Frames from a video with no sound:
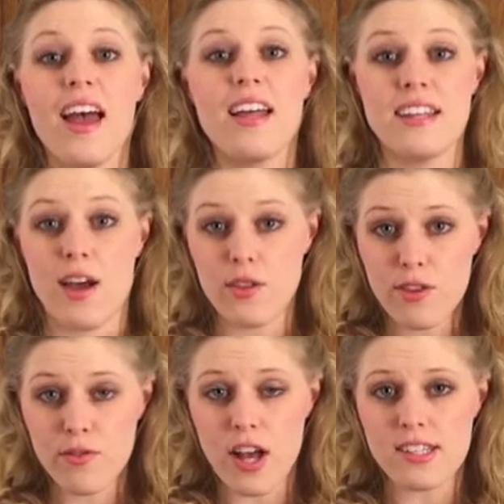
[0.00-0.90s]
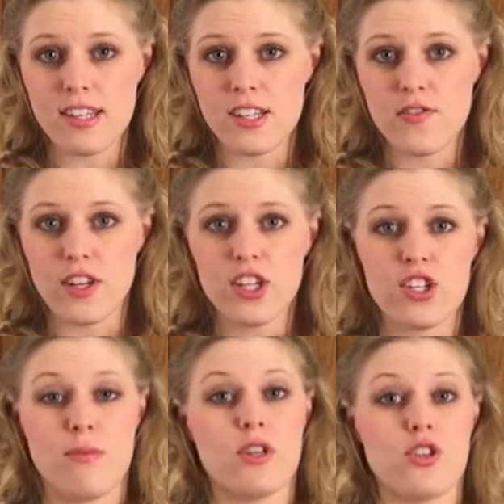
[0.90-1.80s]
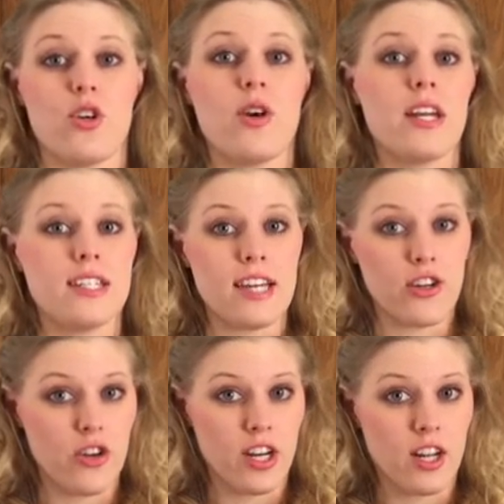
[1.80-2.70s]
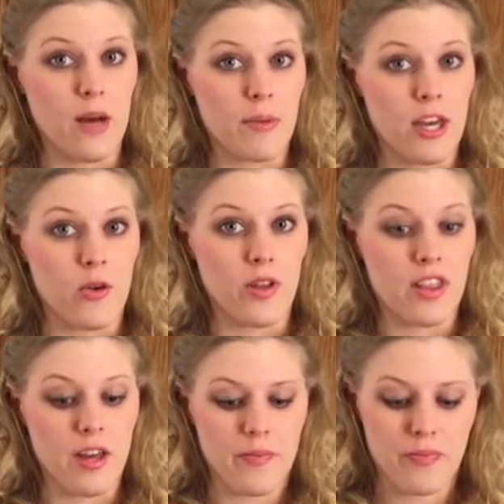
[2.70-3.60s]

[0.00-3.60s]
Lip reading: Now that the frosting is finished, I'm going to show you how to decorate a cupcake with it.